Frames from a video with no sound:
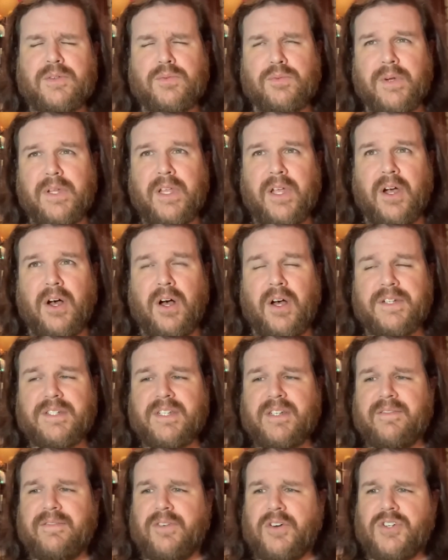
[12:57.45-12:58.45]
a really
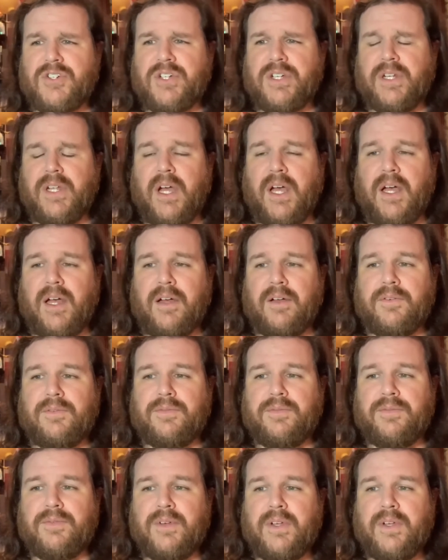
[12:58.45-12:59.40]
haunting version of